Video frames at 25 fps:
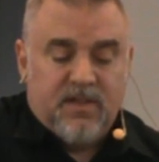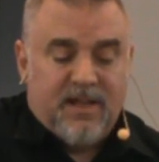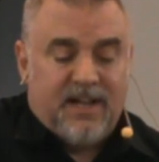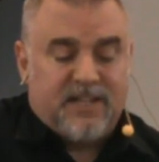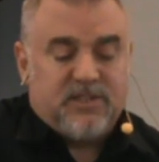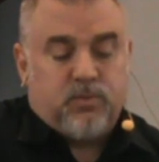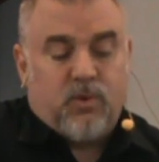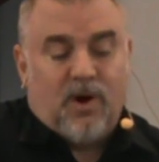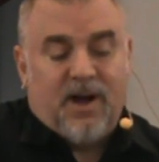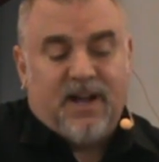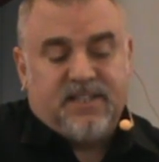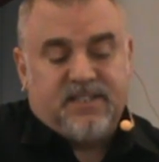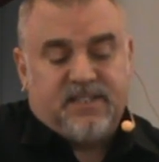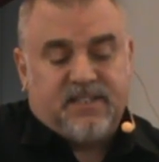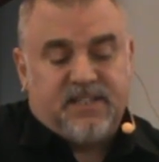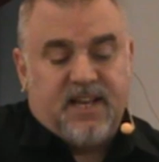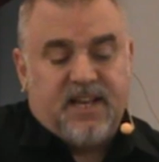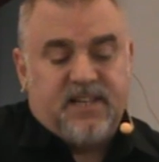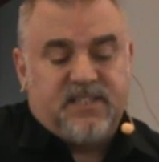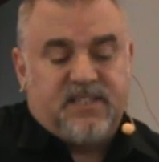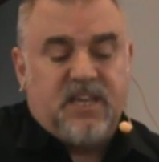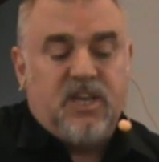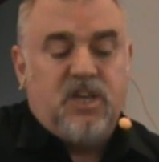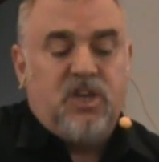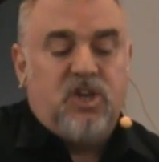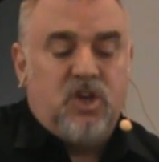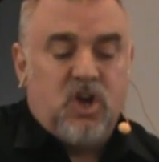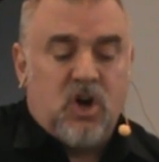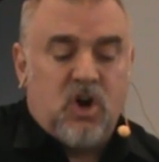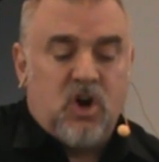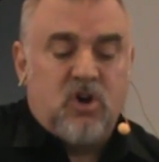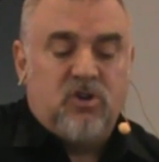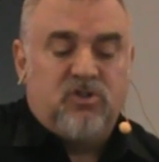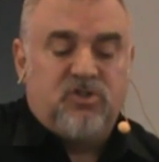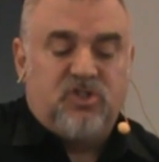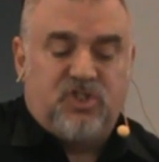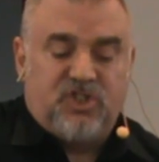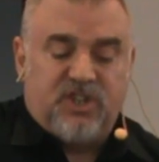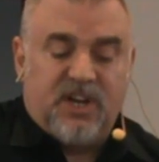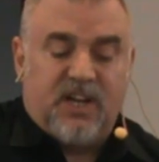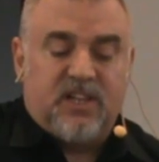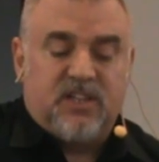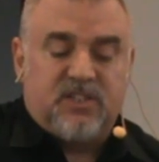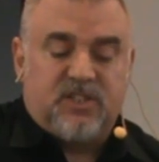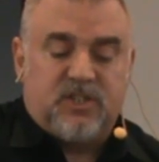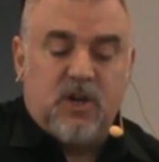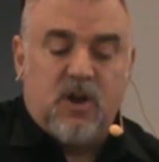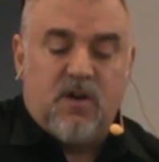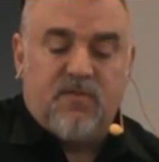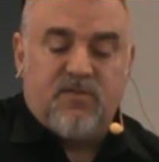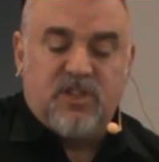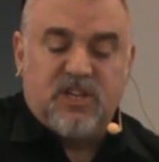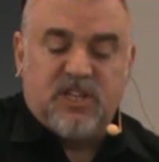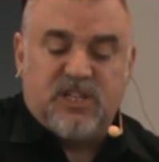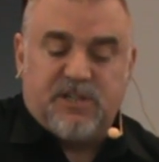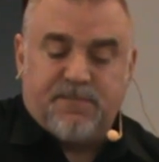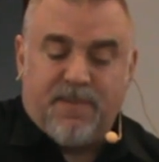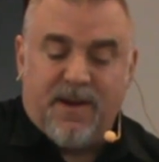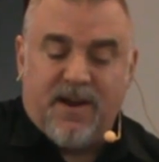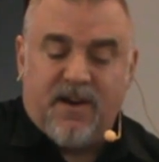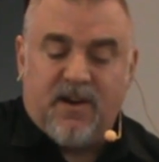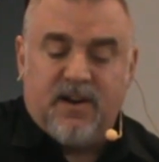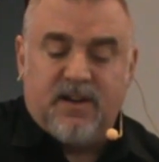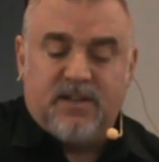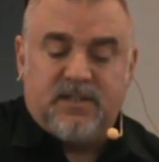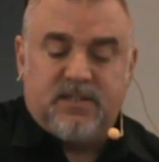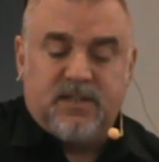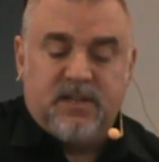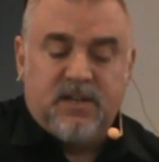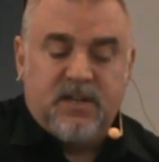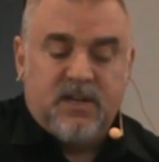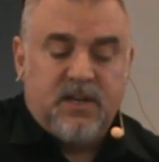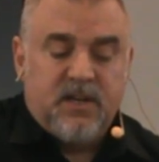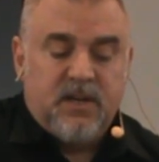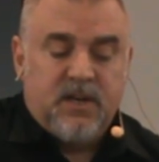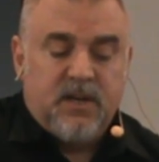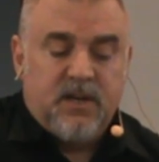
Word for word: That's why it says he yearns jealousy over the Spirit